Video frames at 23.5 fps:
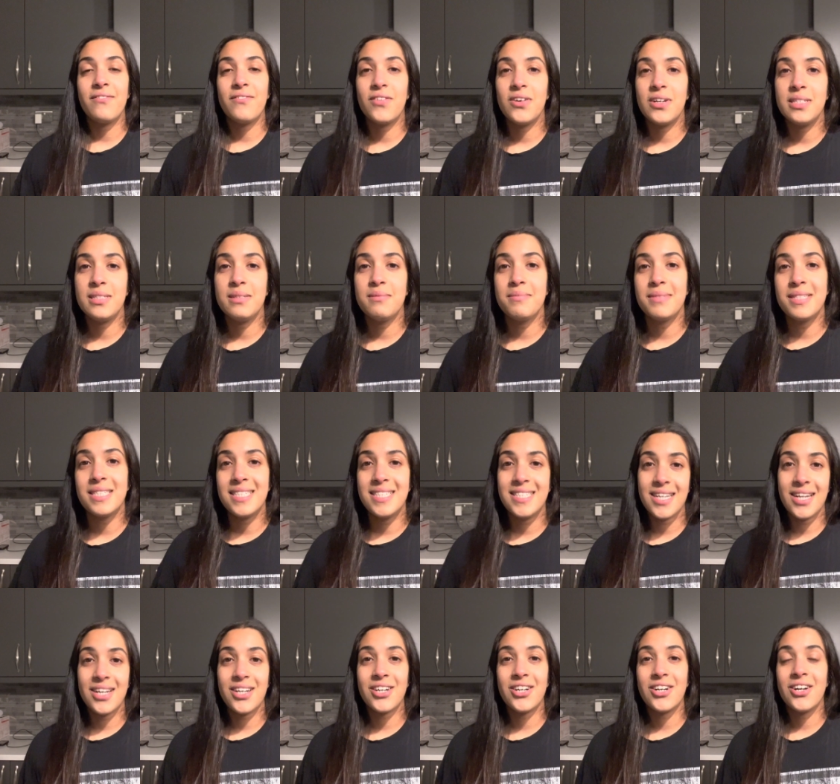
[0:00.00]
for some
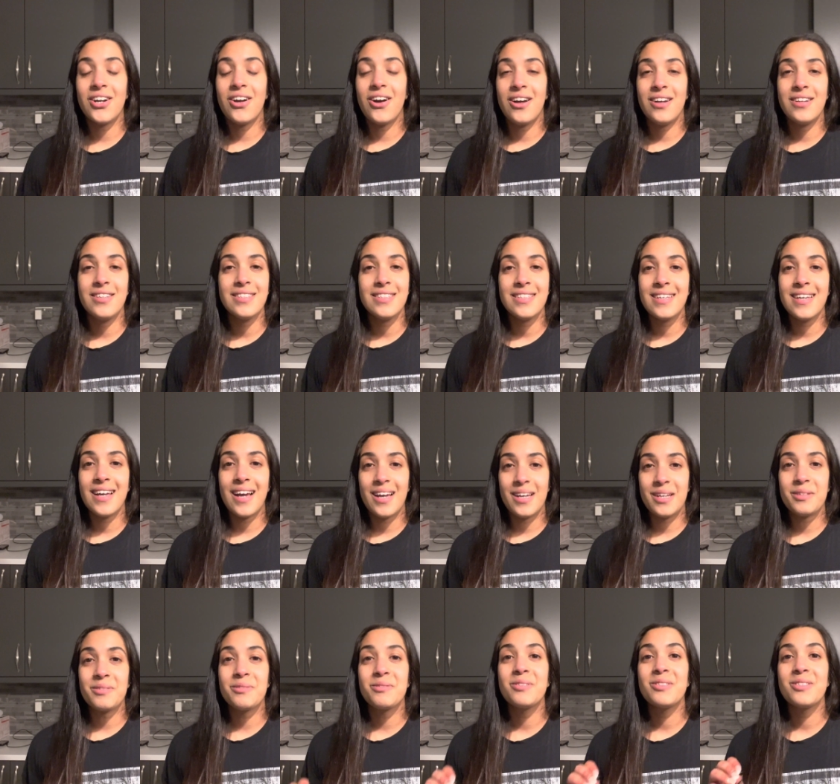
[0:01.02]
dinner. Honestly, I
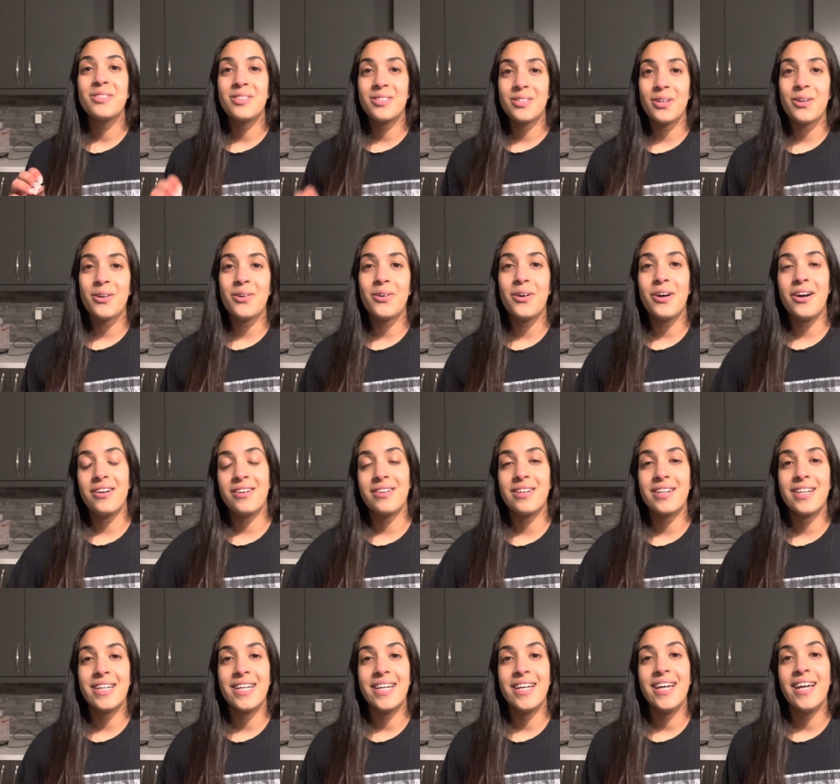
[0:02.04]
am so
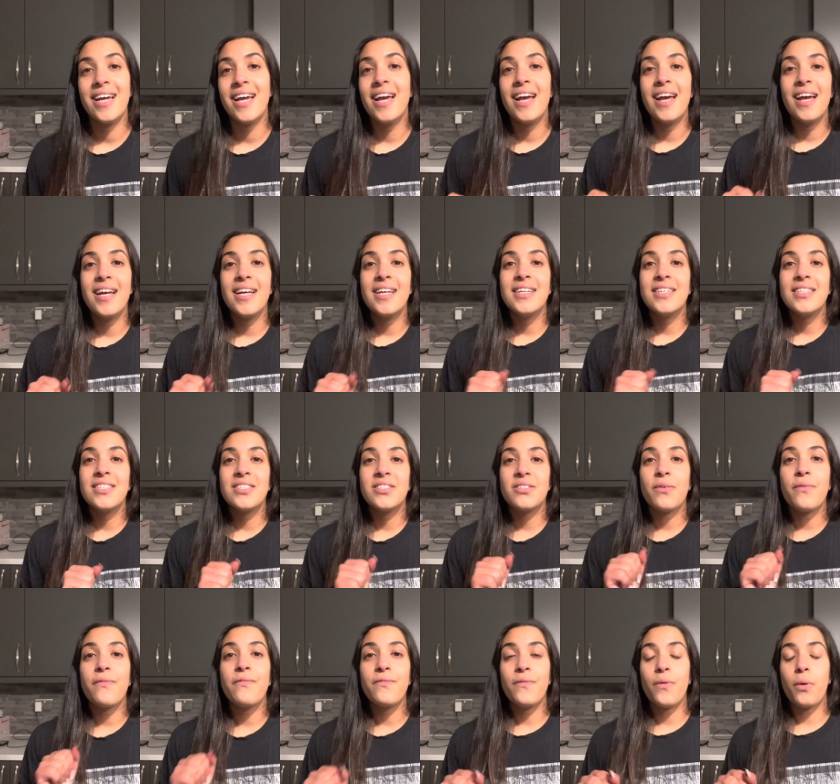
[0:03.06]
hungry.
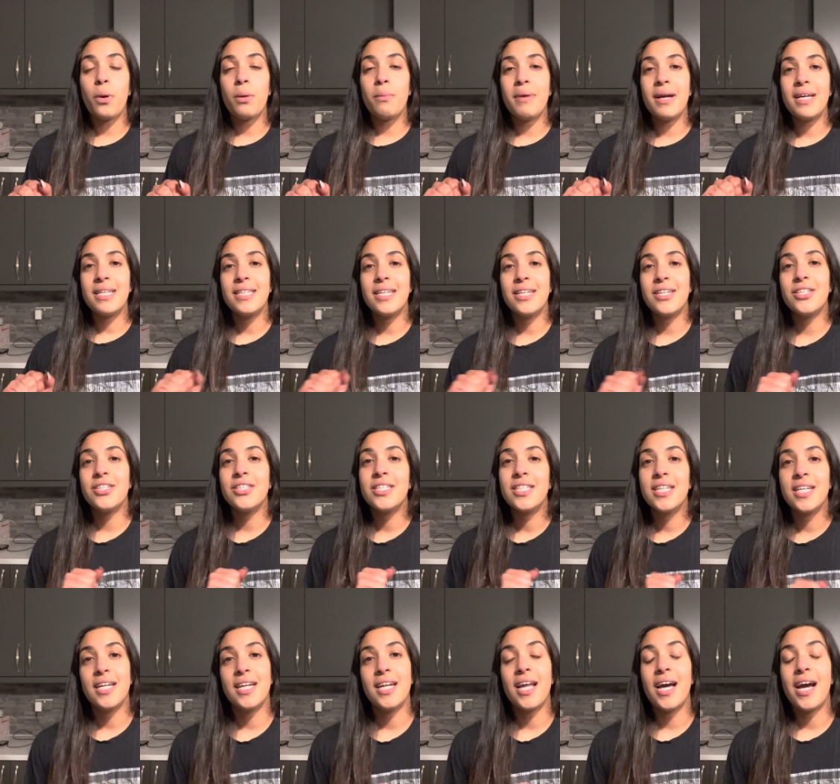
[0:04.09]
So for my dinner
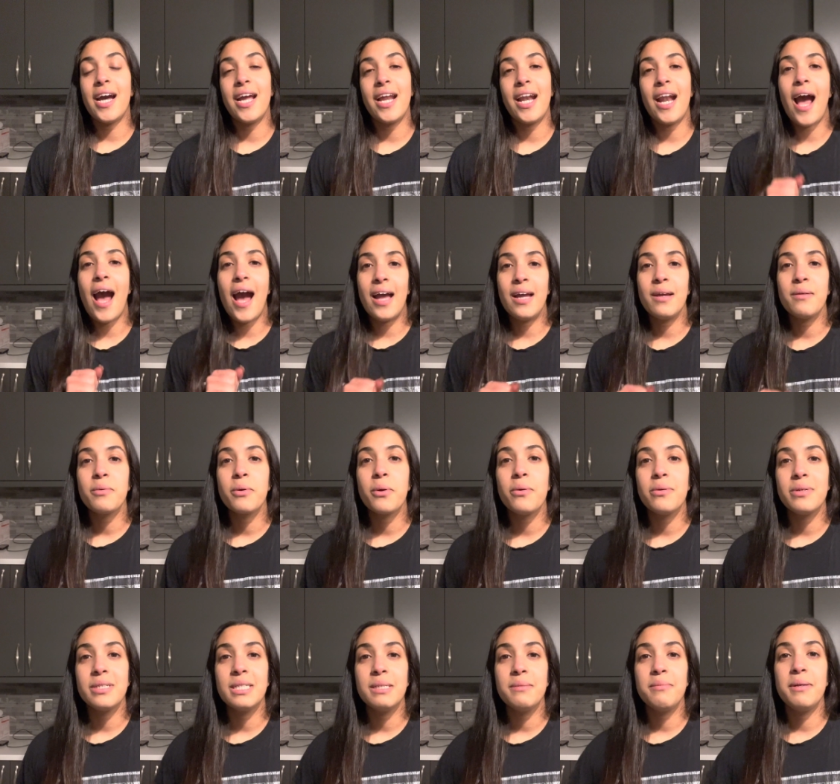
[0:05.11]
tonight, I am
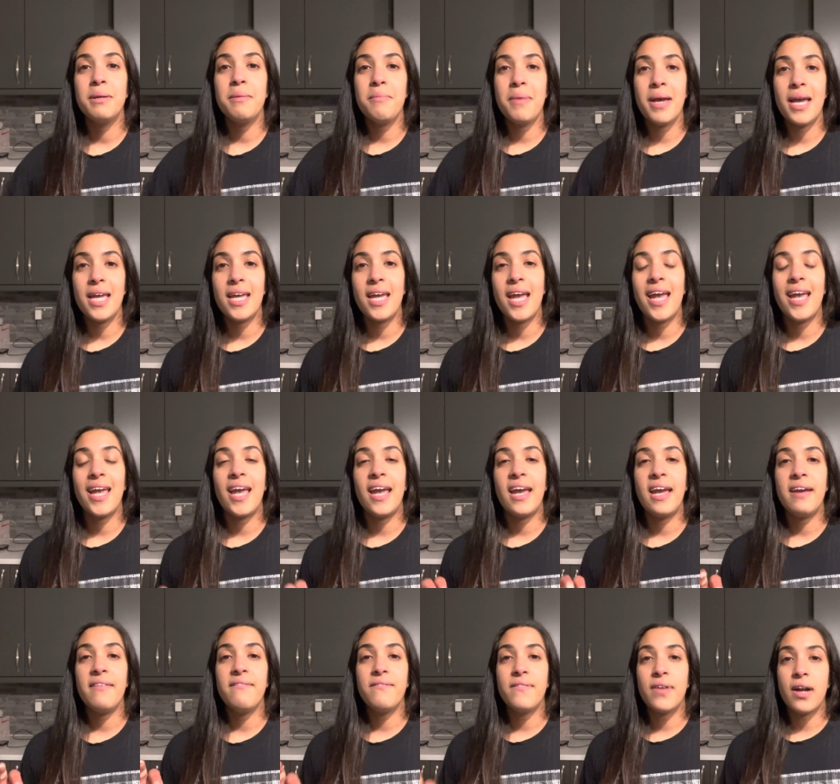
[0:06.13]
going to be making
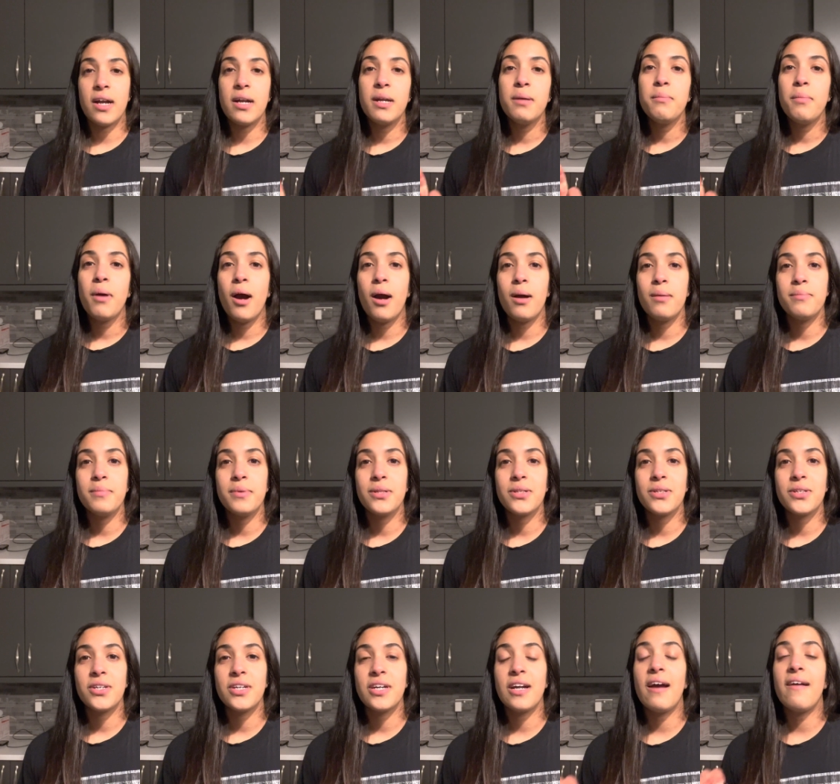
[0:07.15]
a very
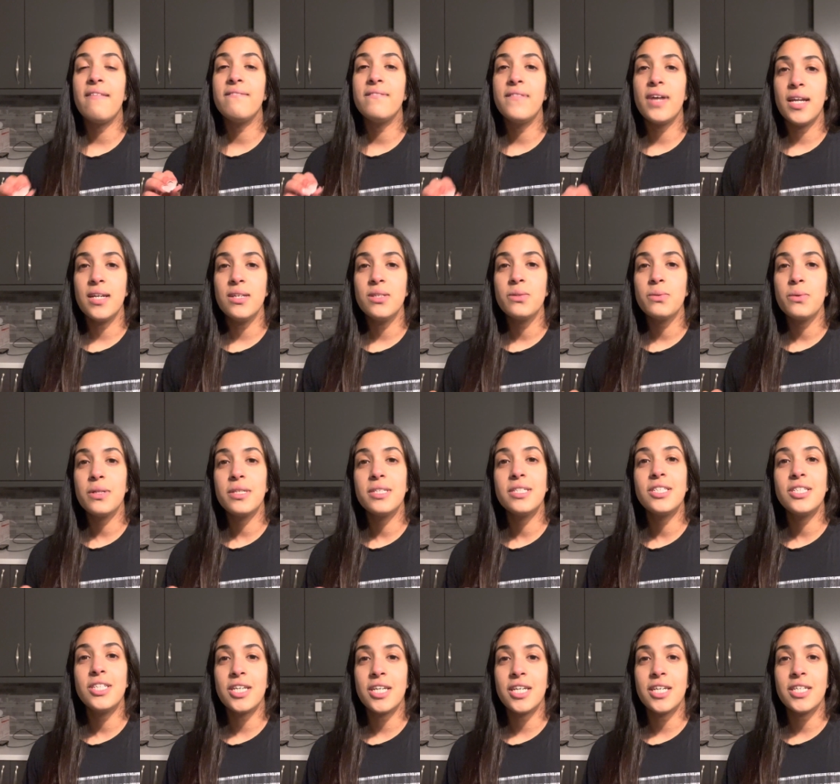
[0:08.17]
popular Venezuelan
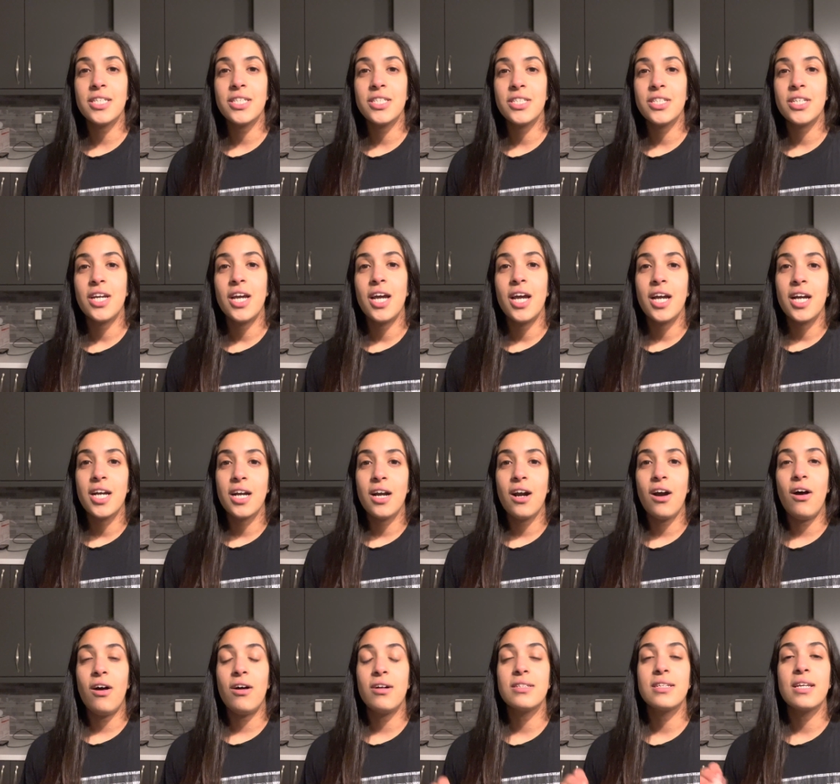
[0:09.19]
dish
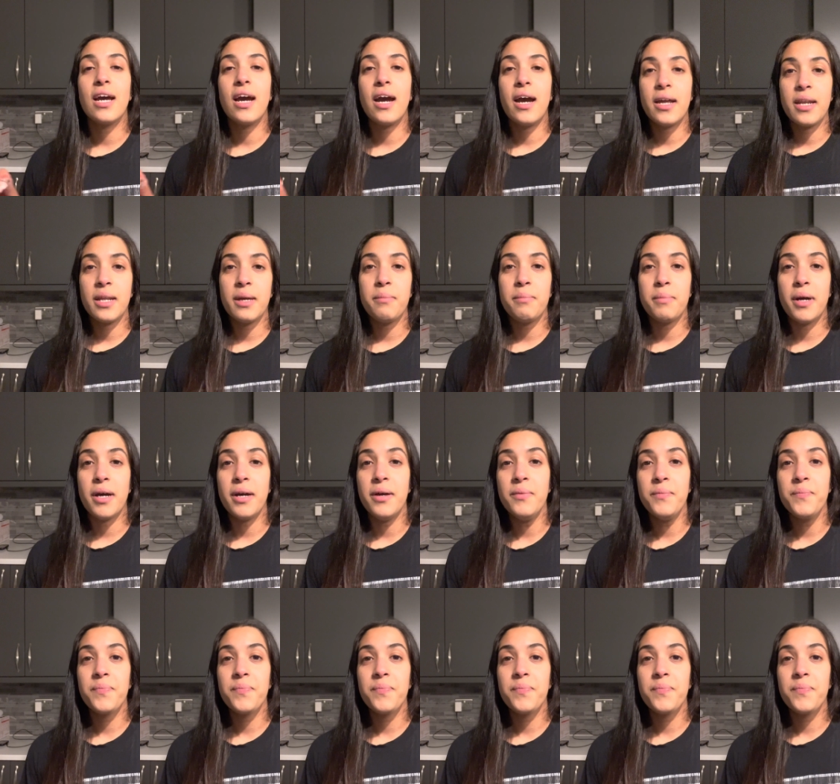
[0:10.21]
called arepa.